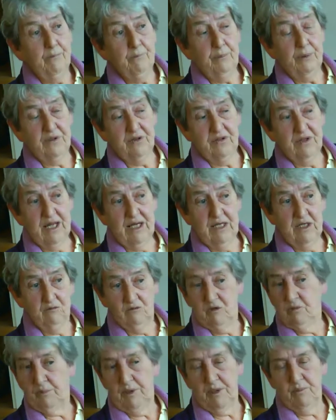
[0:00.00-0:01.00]
But then it
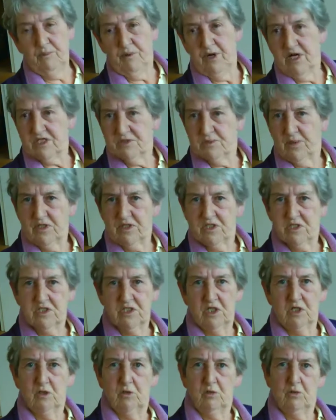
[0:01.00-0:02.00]
would be Praise My
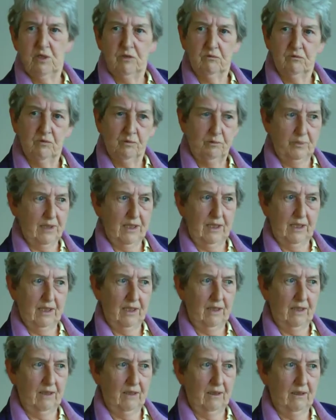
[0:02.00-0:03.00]
Soul, it would
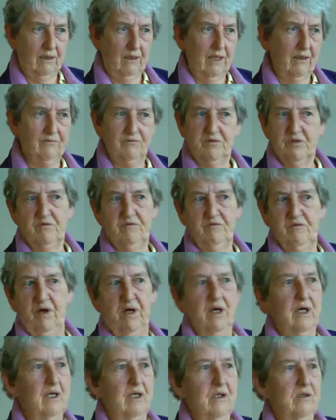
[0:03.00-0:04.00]
be Love
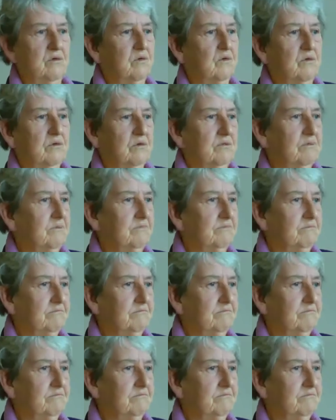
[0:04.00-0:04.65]
Divine or